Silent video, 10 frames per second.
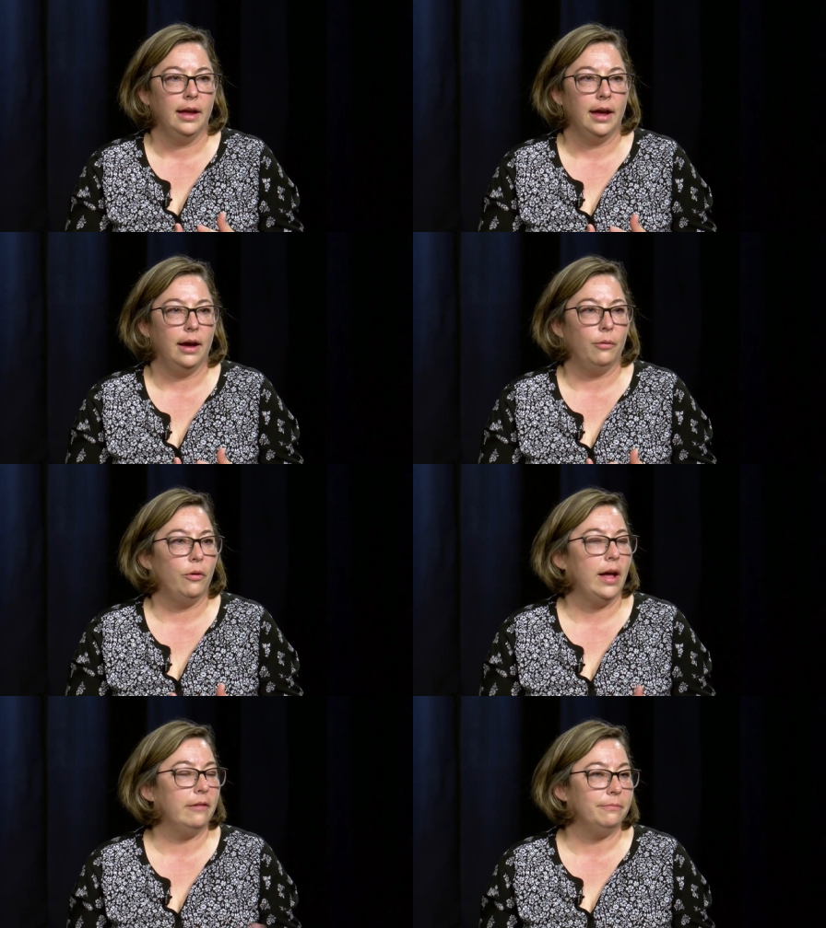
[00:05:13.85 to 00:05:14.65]
uh,
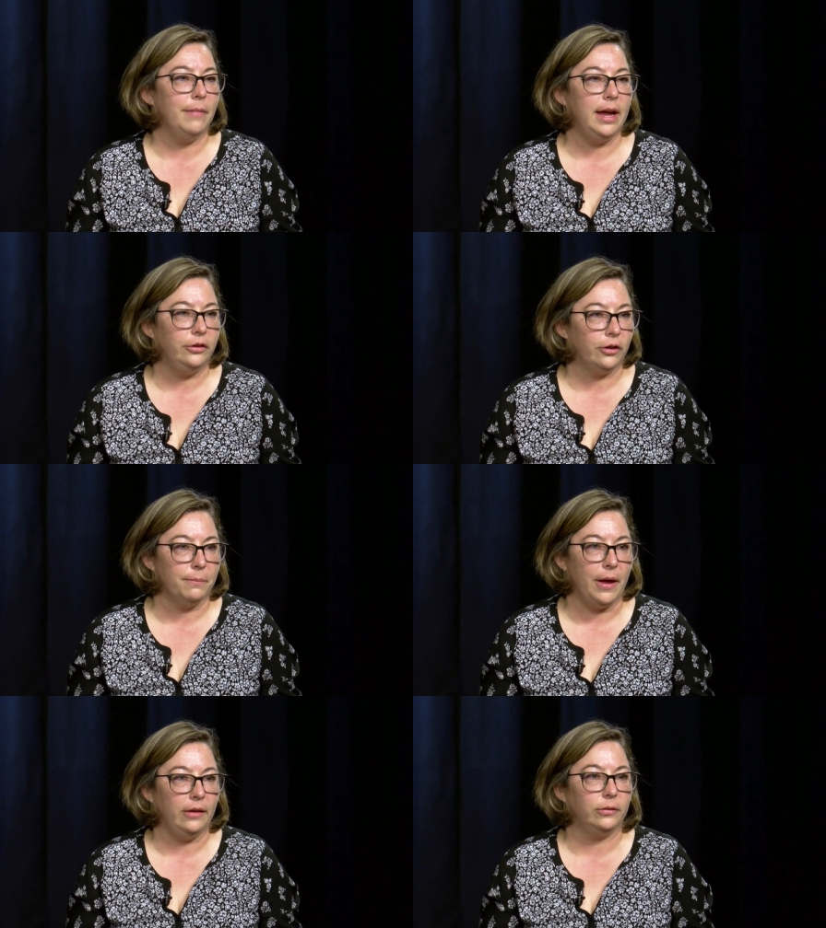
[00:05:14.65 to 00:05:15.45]
we'll have major
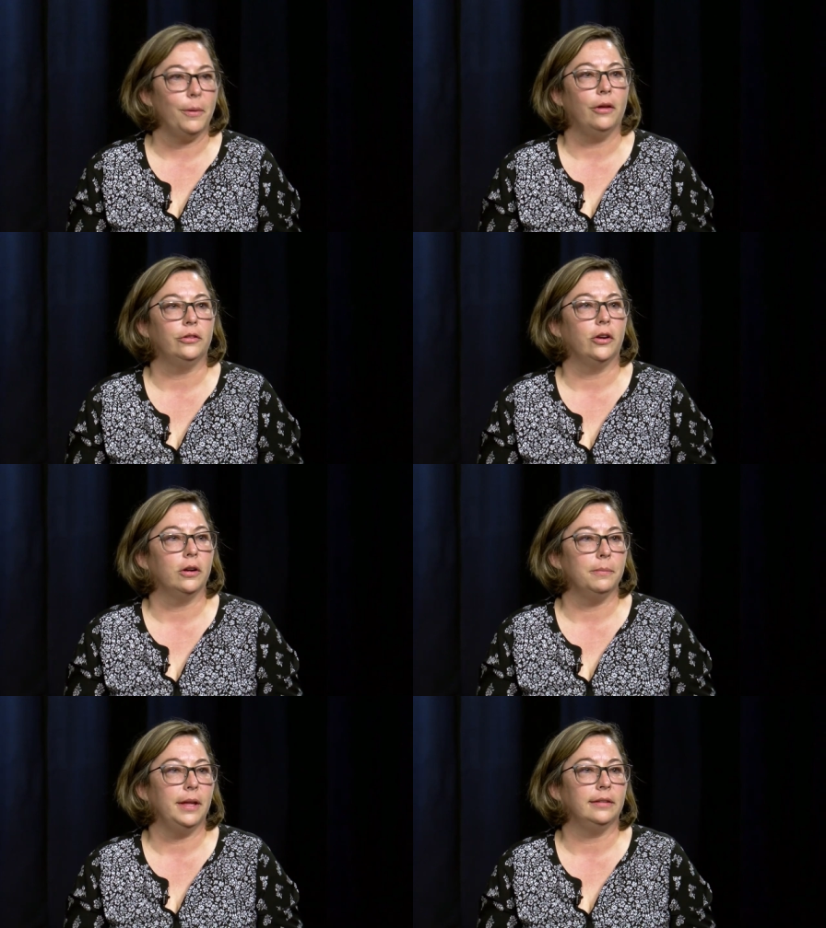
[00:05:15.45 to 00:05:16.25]
baseball
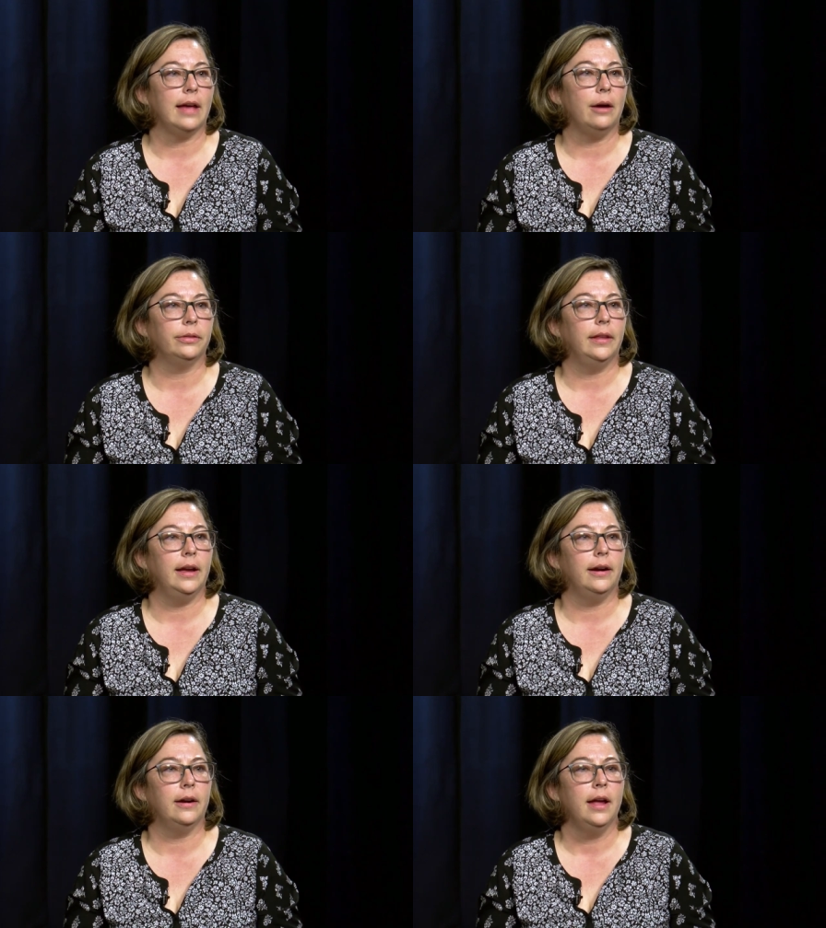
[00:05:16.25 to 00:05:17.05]
tournaments out
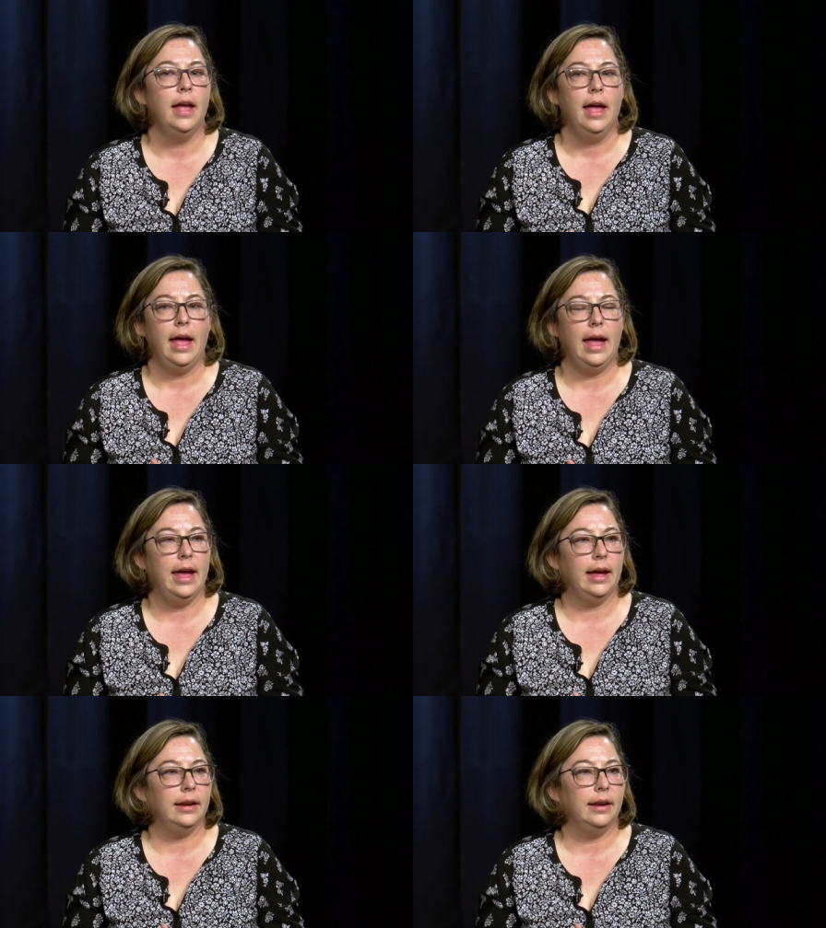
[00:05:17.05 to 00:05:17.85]
there.
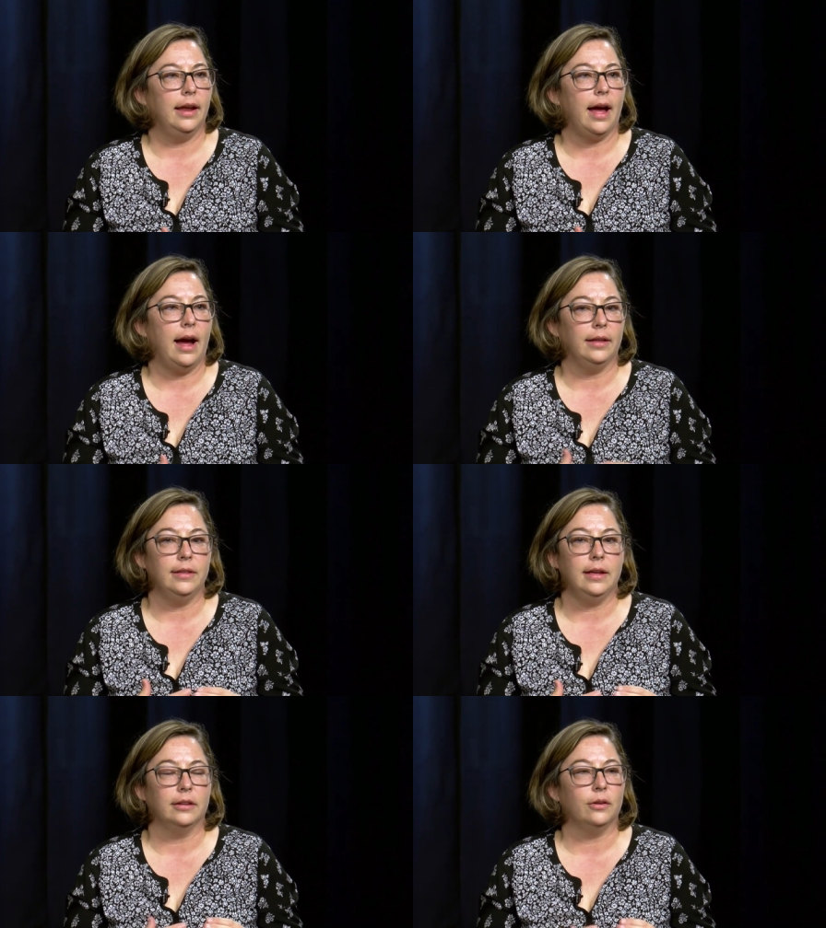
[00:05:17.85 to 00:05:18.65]
And I
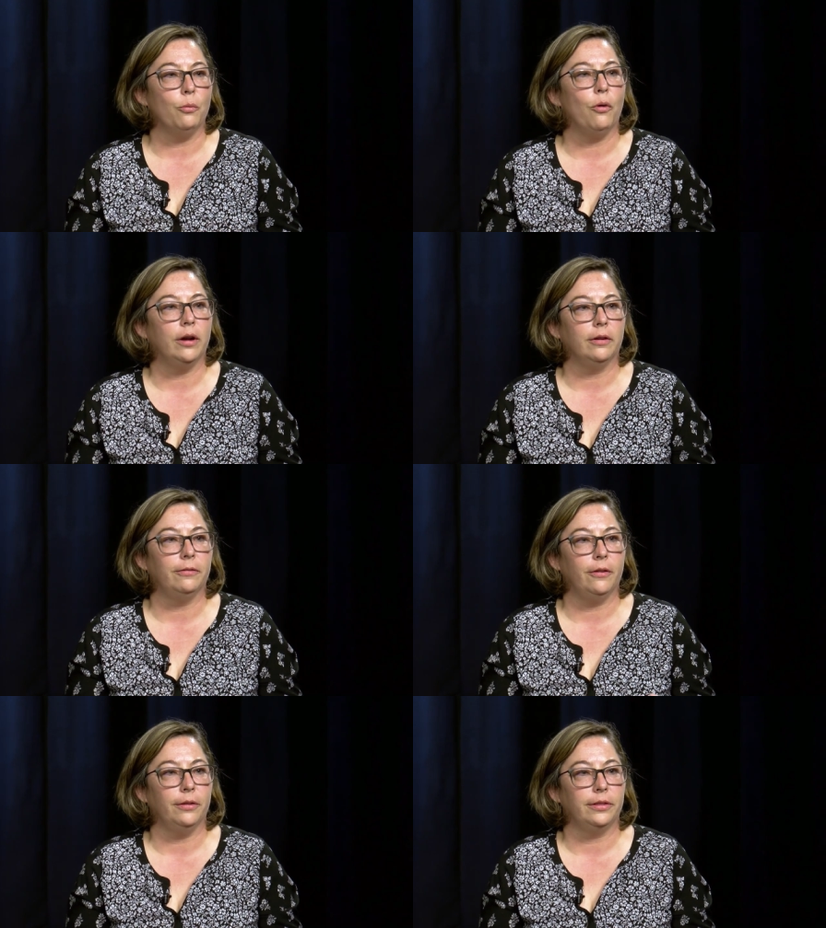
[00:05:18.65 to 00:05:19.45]
think it's a
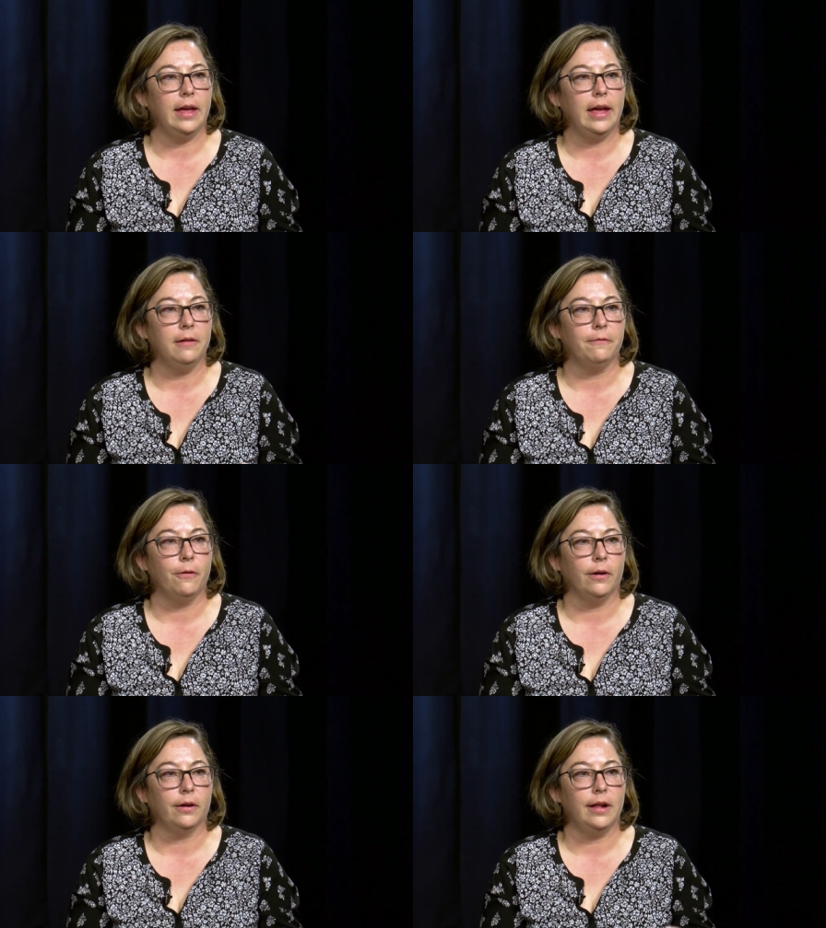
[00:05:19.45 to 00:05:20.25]
wonderful thing
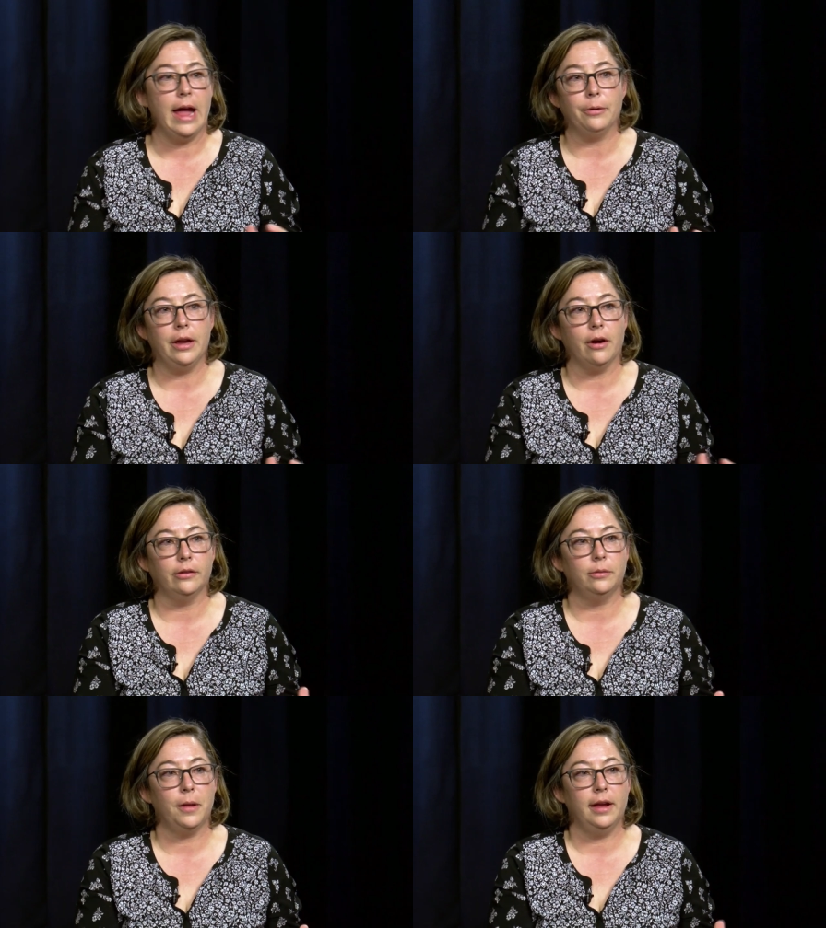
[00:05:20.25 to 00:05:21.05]
for County
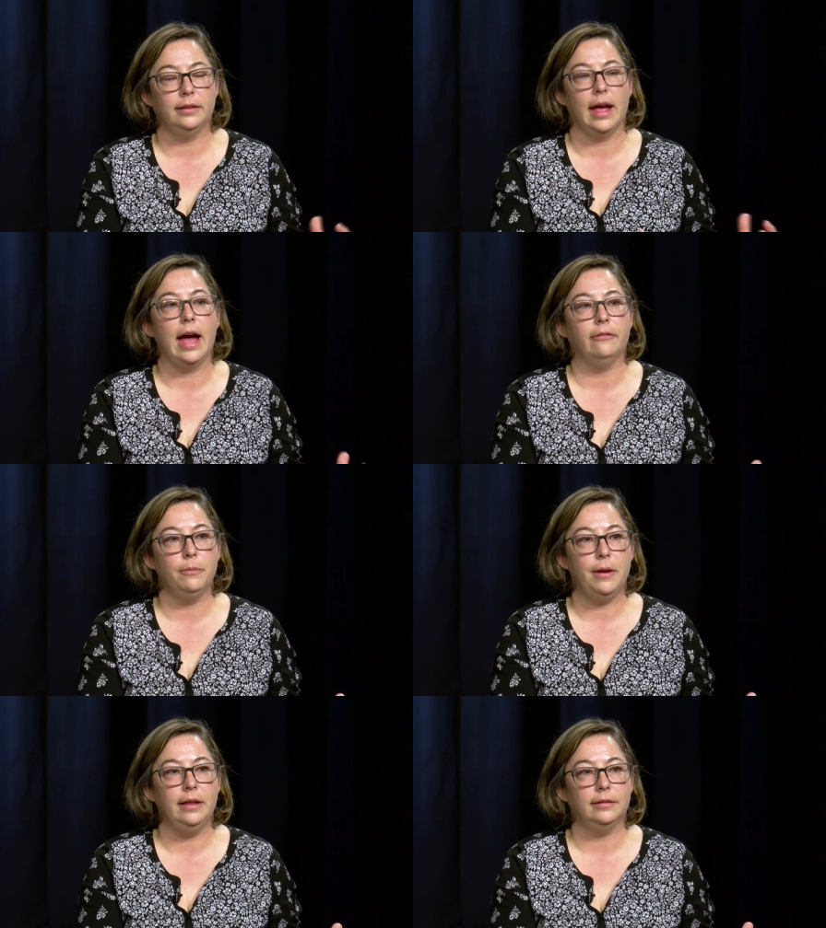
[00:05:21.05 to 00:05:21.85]
Arts Plan to have
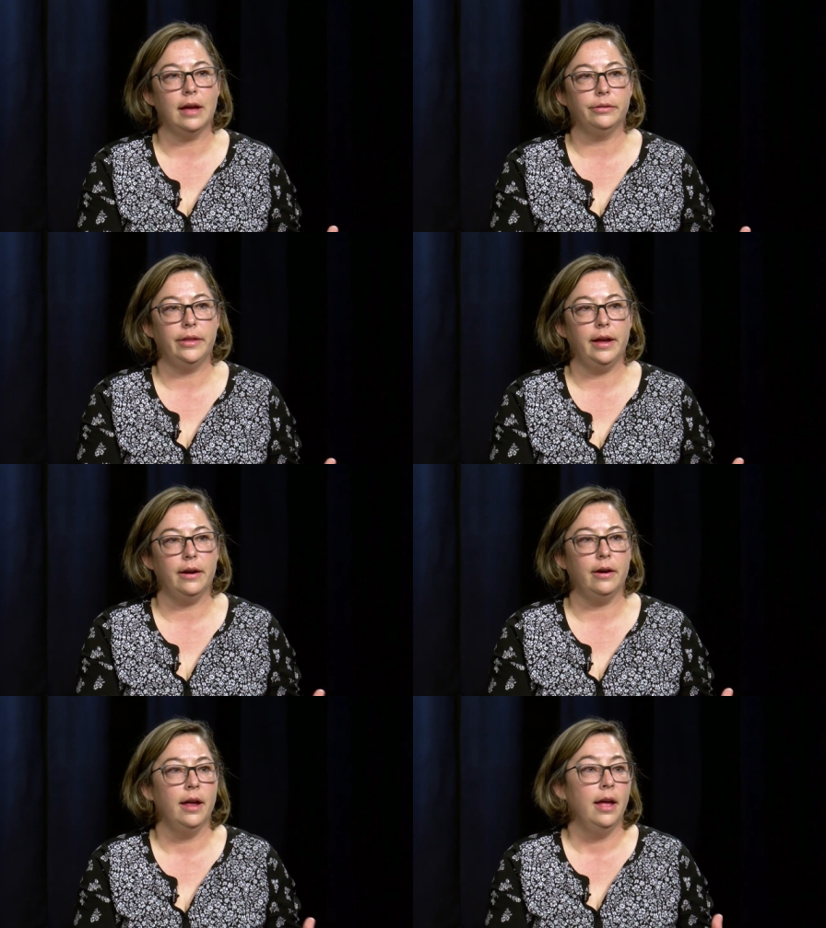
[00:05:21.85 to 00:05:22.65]
a piece out
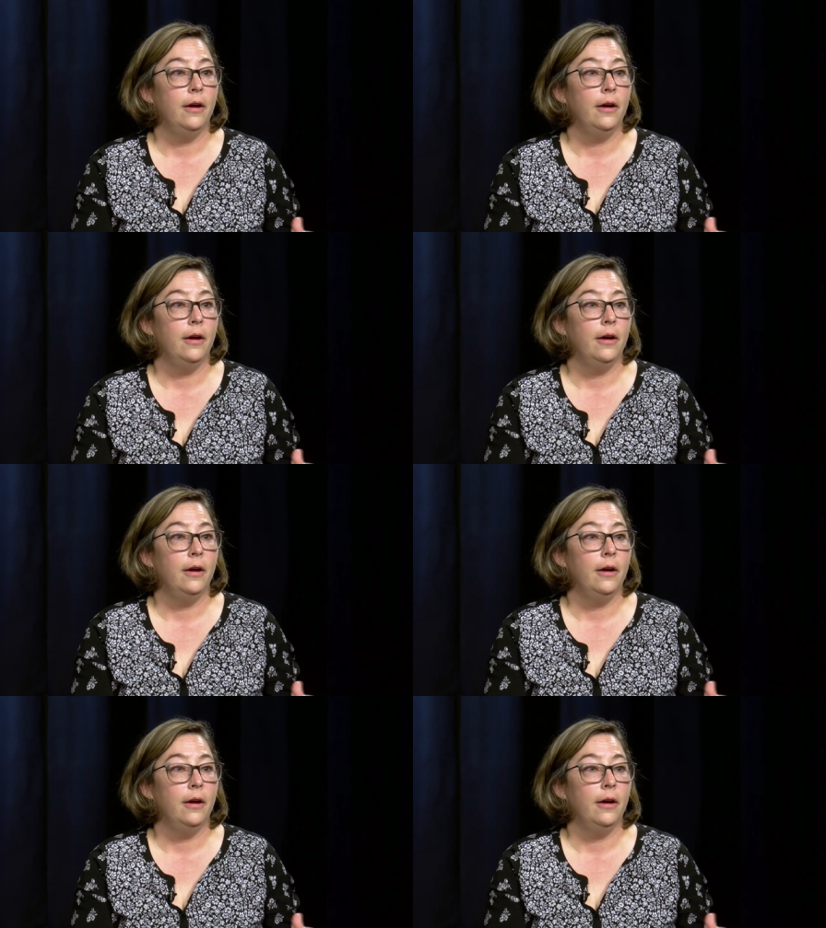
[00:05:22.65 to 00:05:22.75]
there